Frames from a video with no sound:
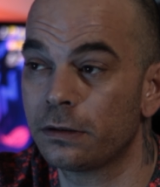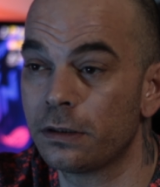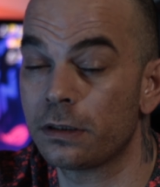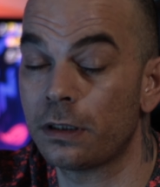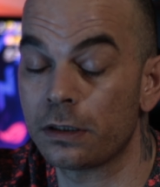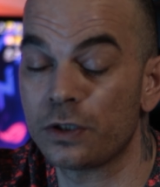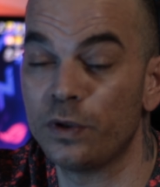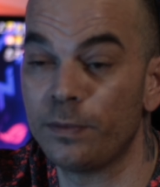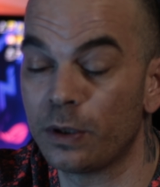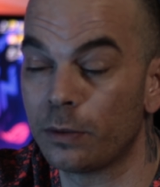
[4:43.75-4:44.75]
and start
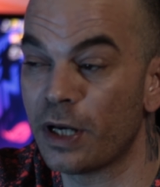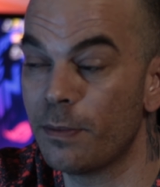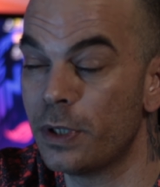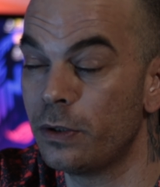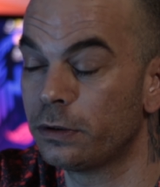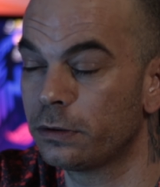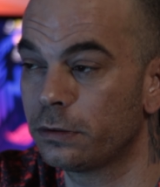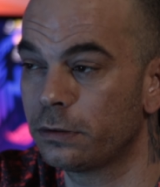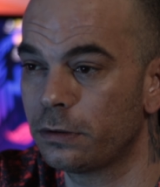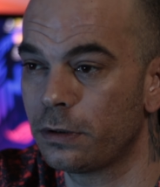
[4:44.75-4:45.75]
swimming on my boat
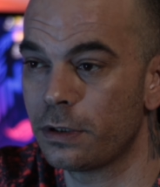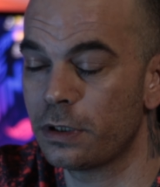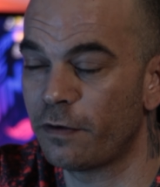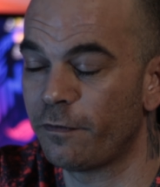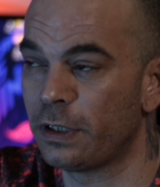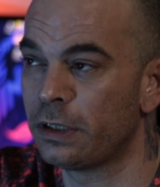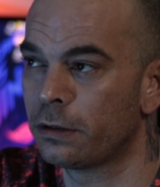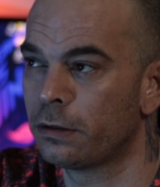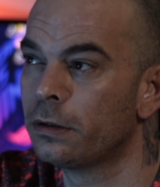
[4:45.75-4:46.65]
on the surface.